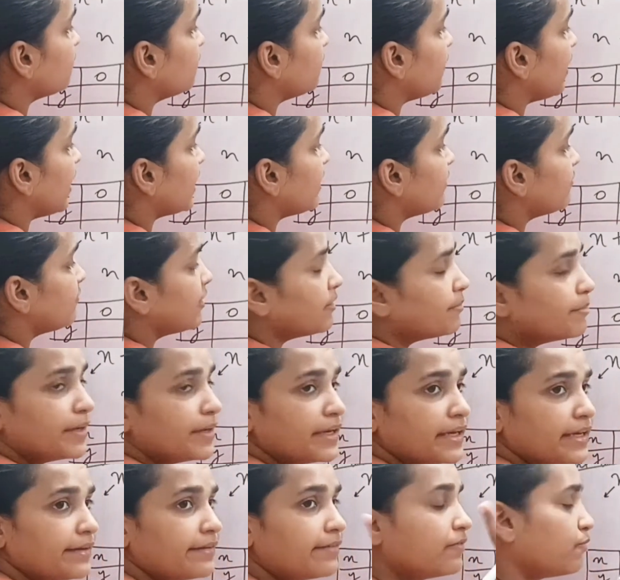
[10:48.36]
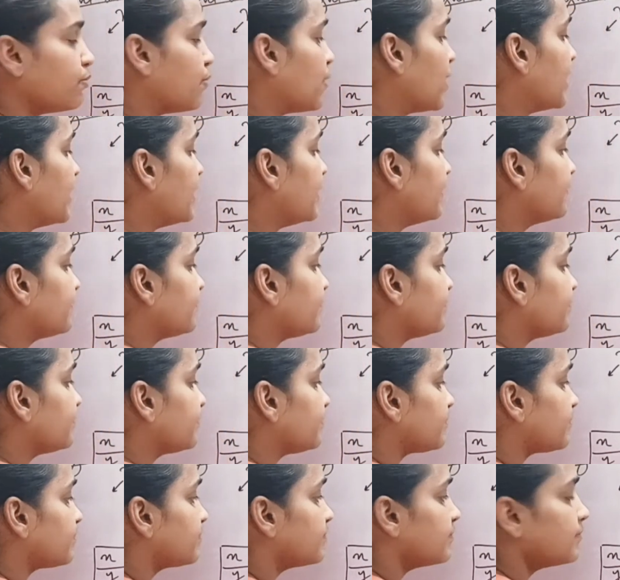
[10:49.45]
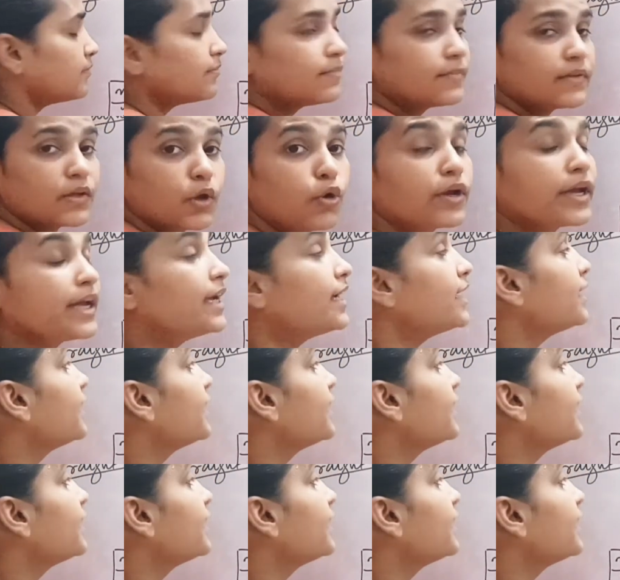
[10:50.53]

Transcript: y will be 1. Okay.